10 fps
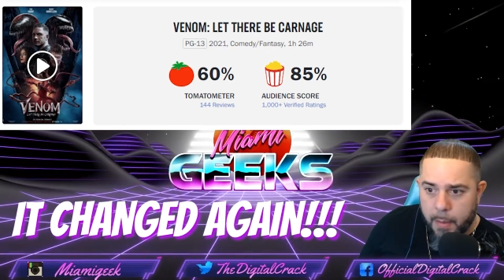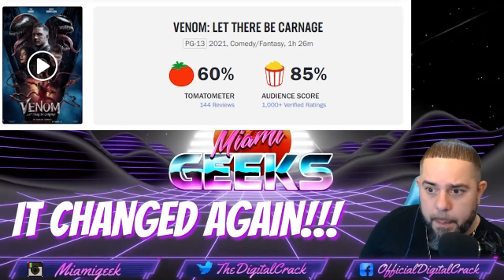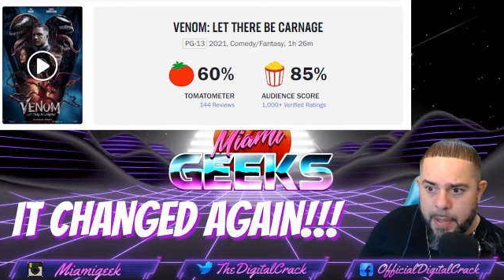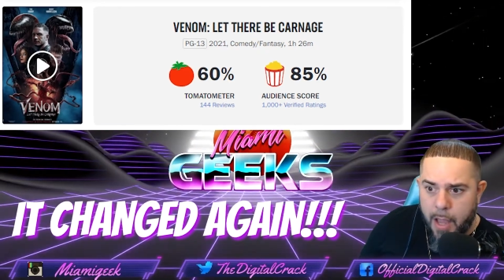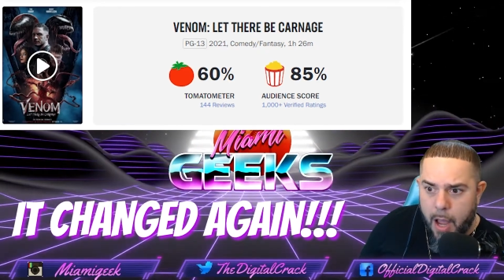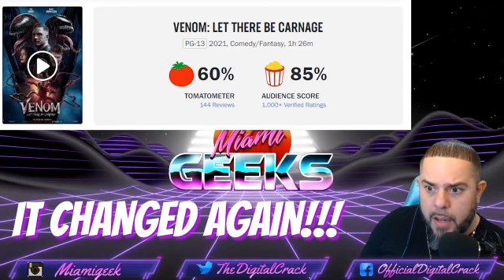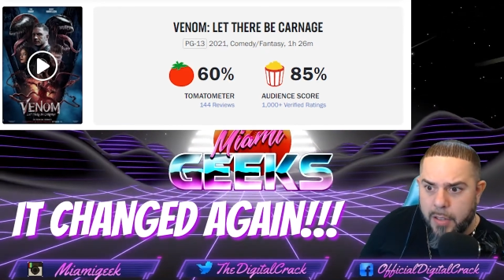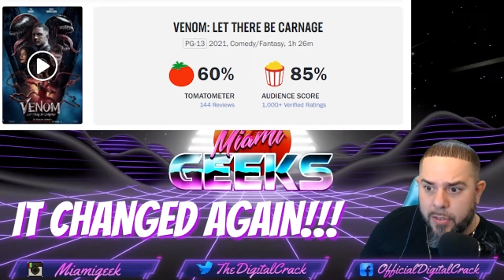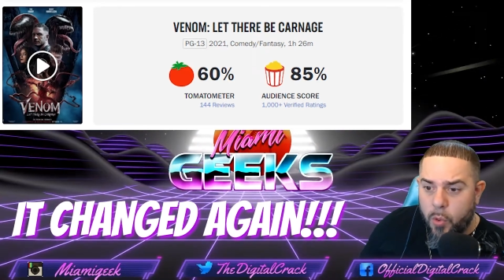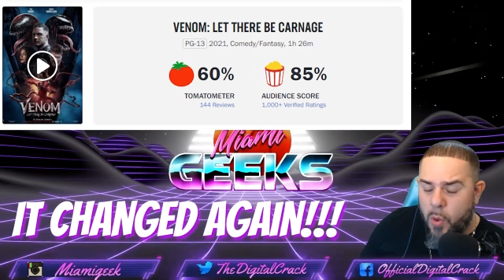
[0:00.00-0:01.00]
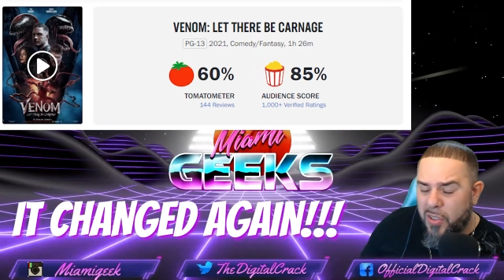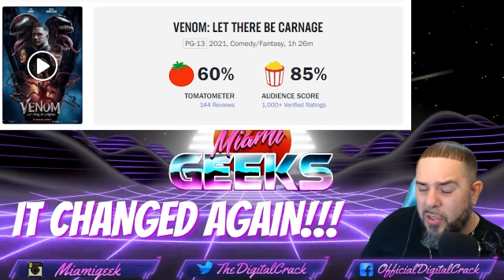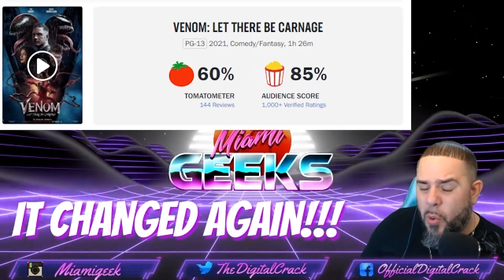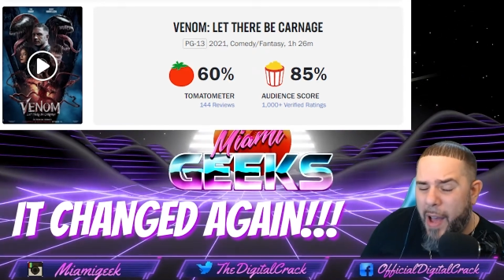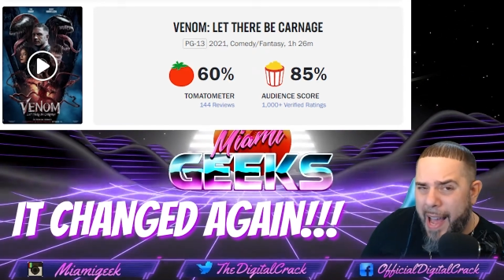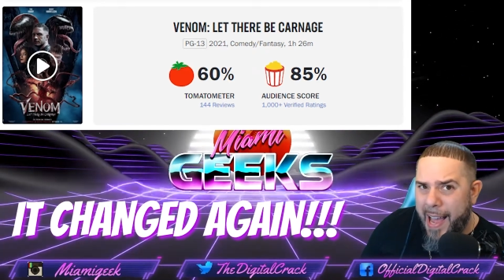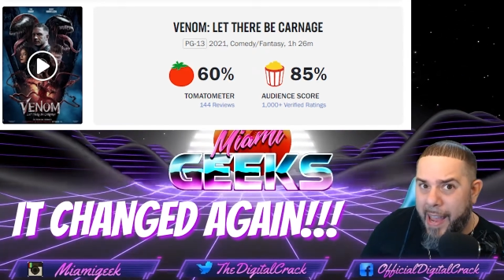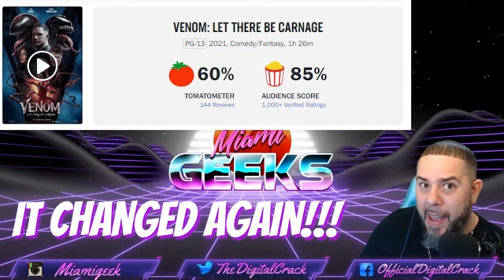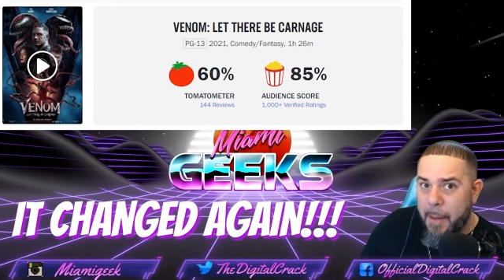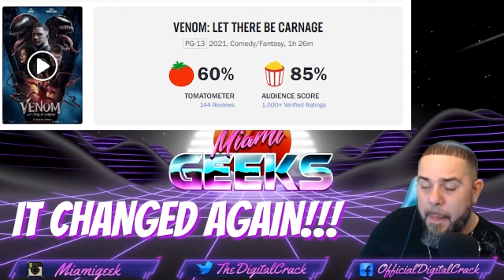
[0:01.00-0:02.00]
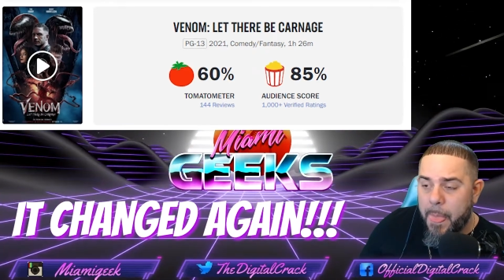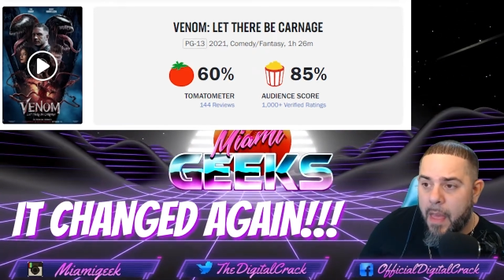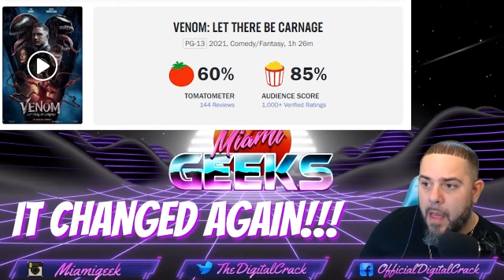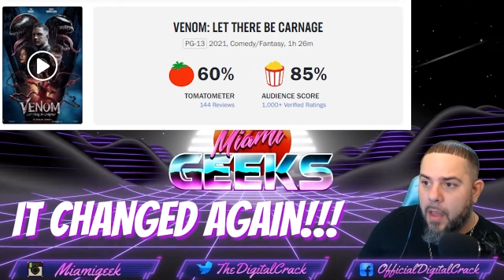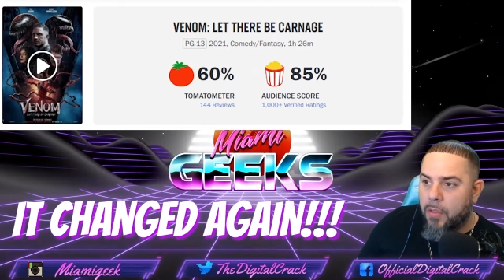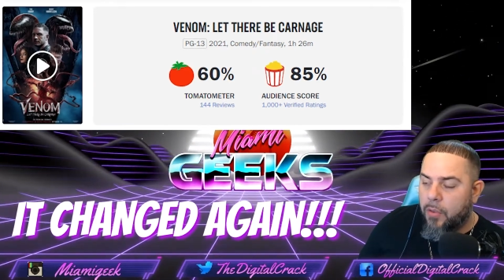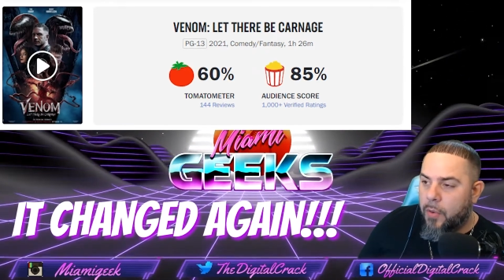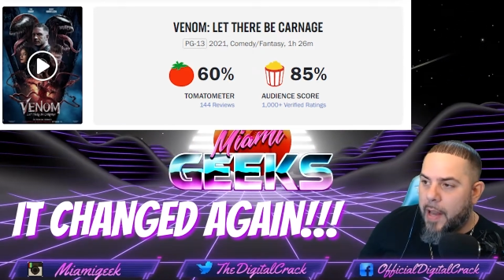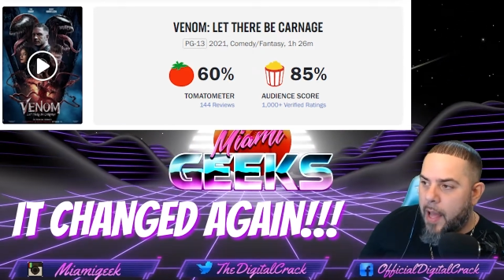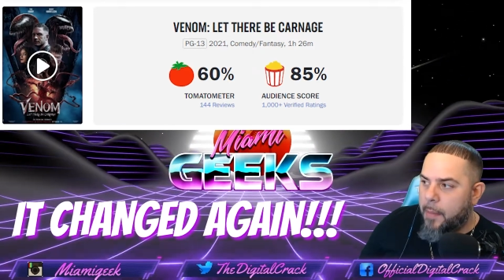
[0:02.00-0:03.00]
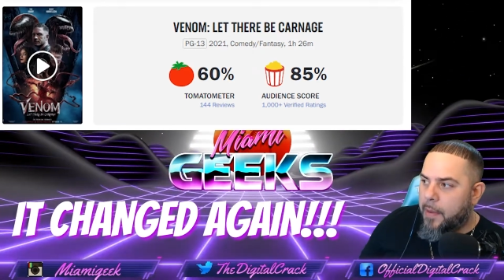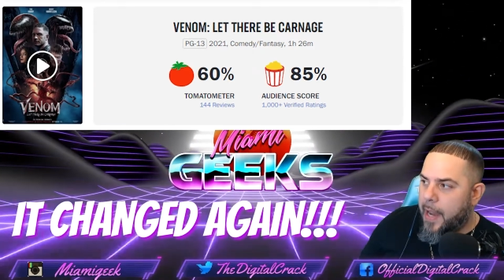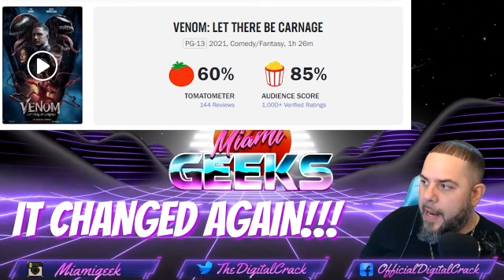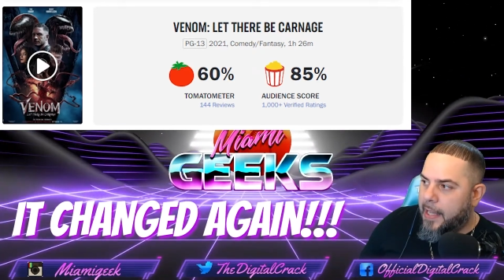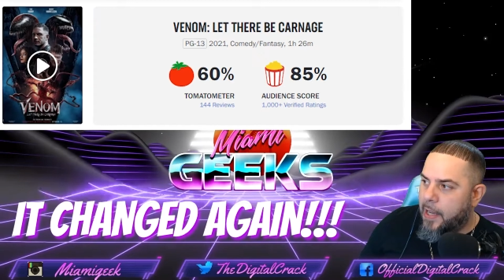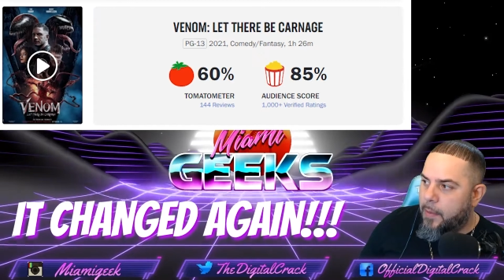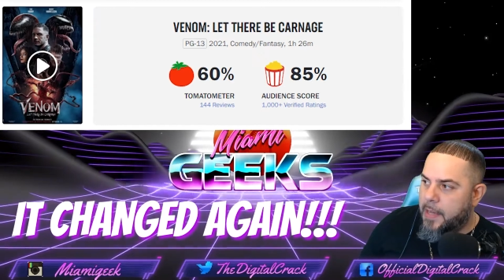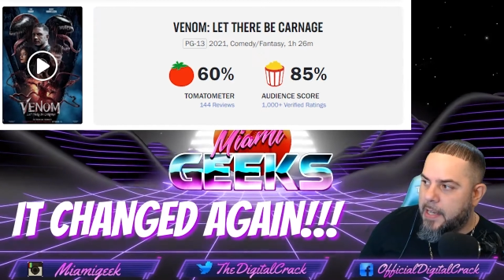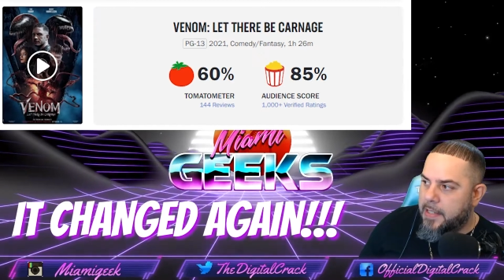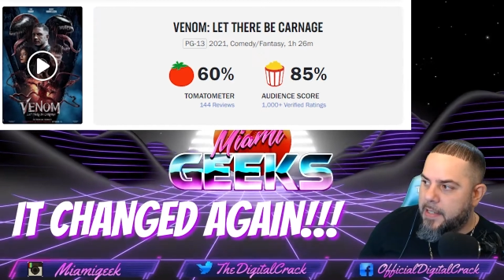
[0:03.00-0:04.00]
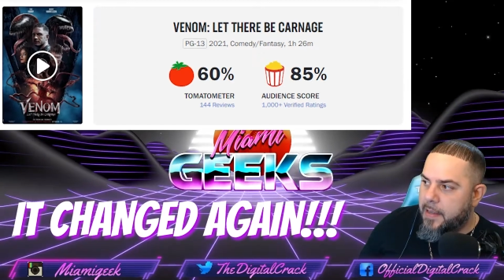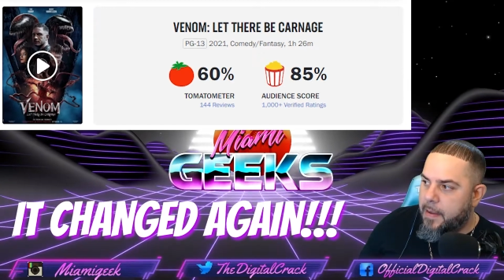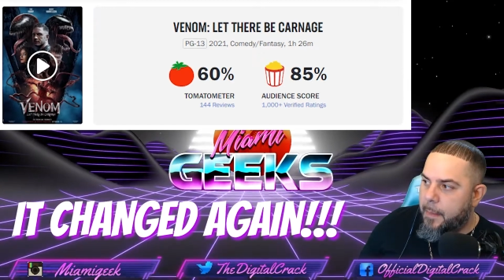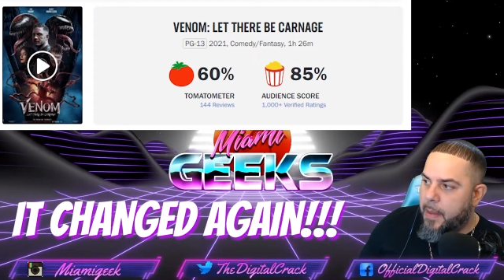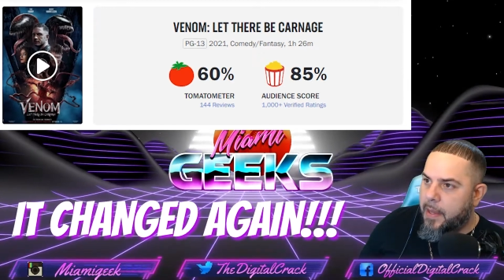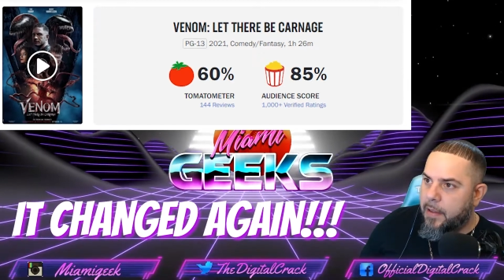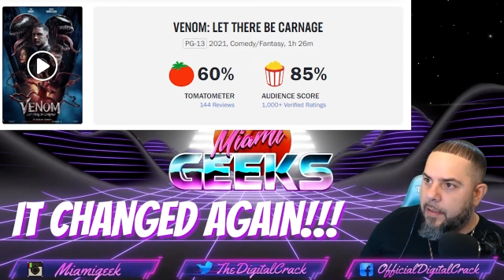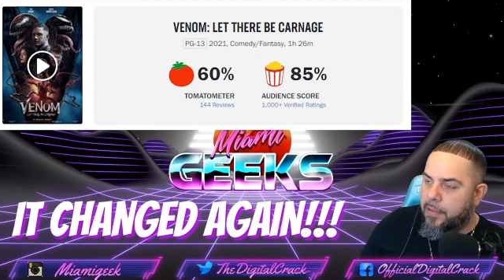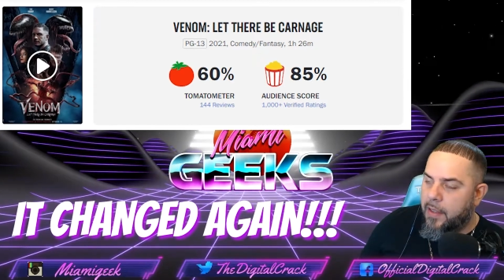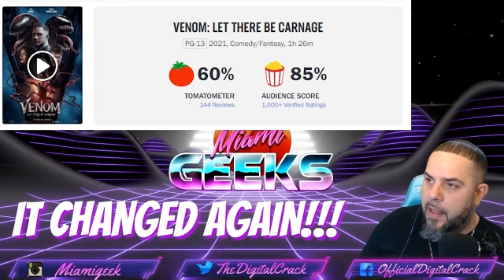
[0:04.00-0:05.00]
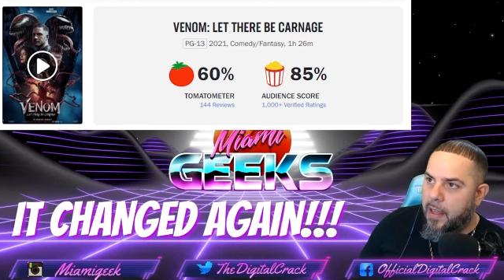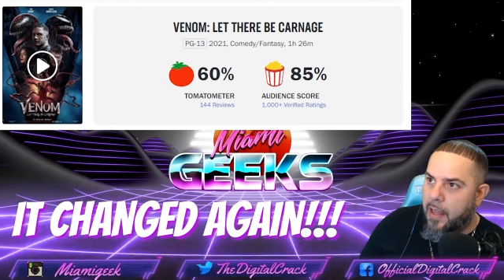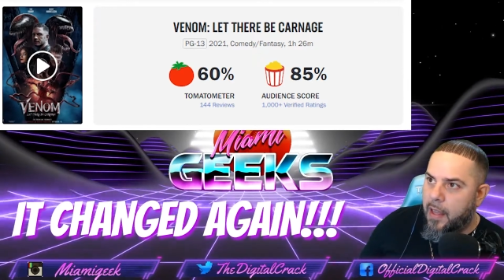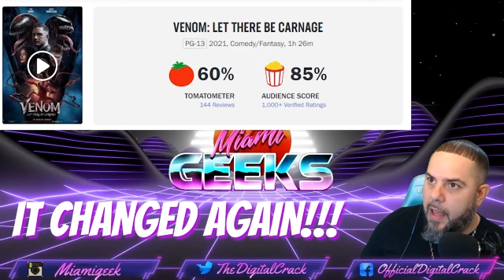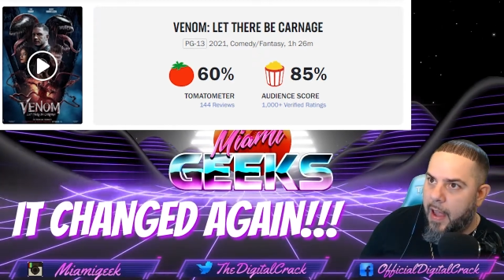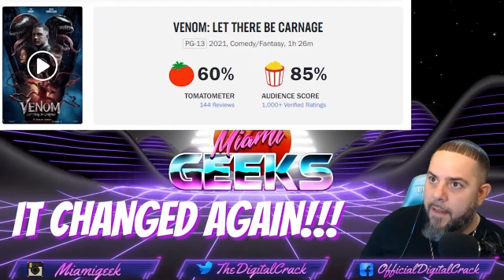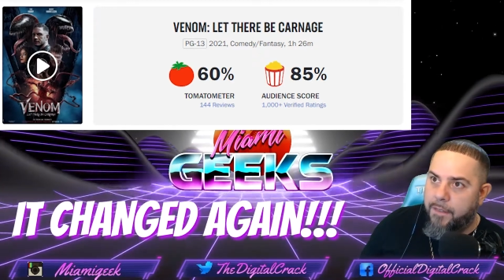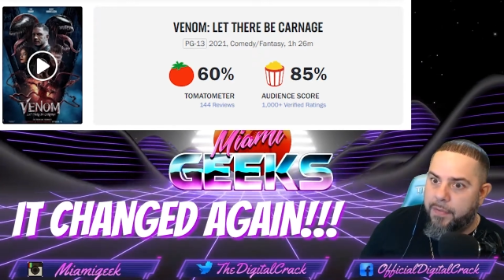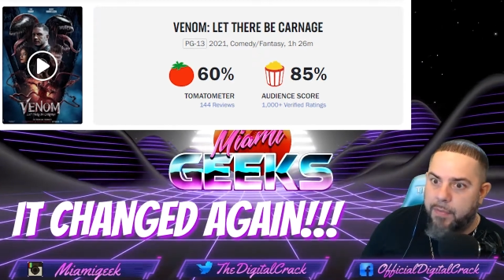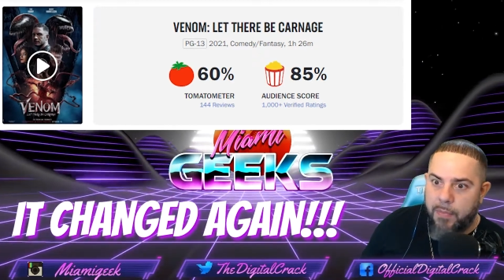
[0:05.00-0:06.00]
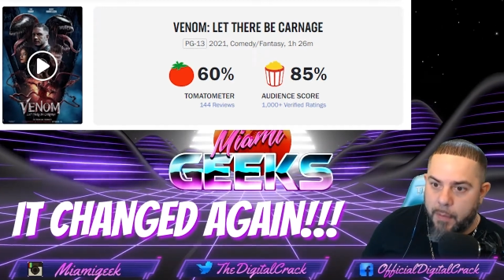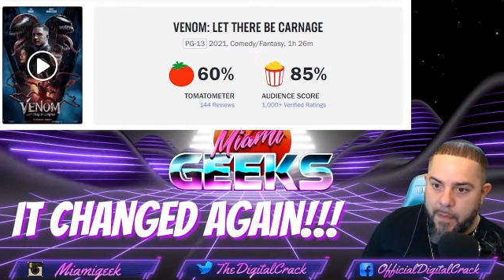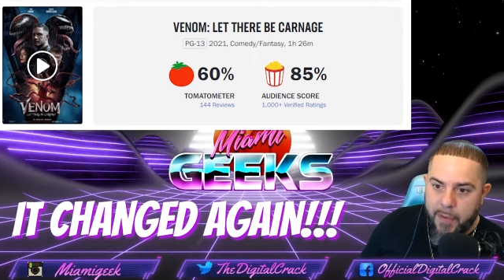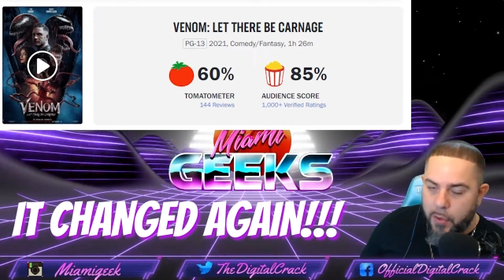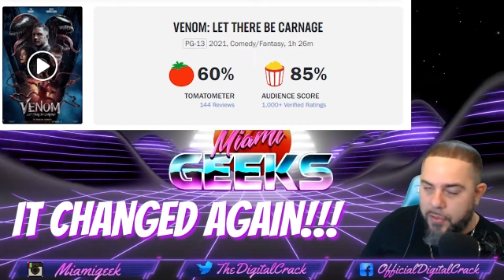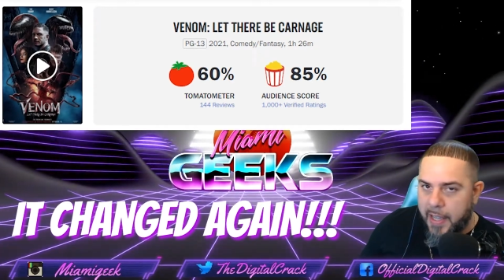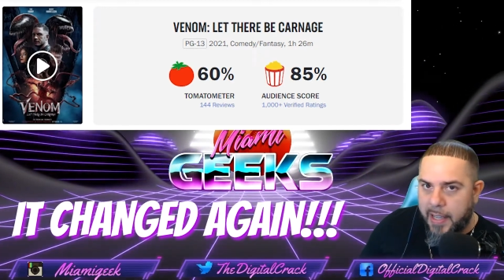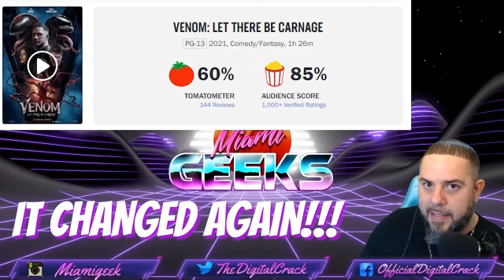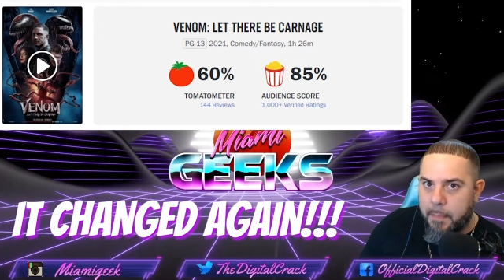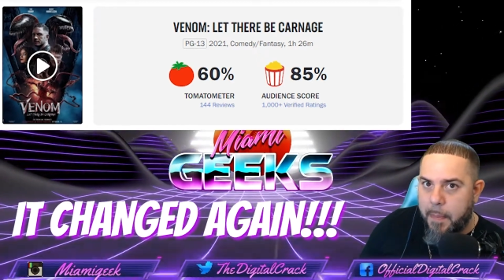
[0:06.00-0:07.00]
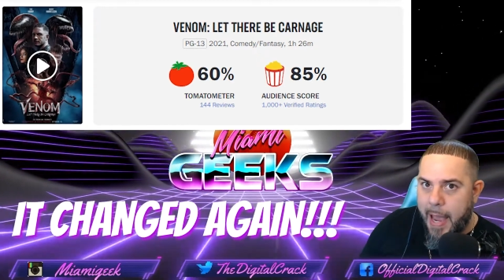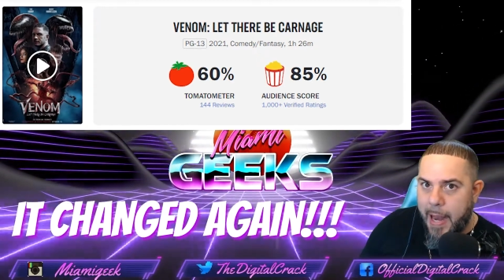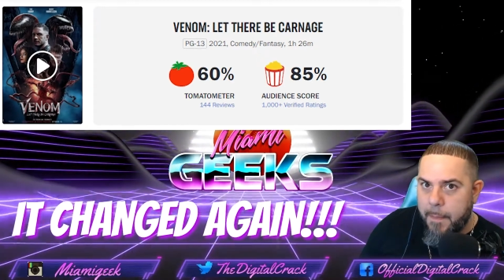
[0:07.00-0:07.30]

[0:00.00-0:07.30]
But the audience score is still high, so now I'm kind of curious because if the reviewers think it's bad,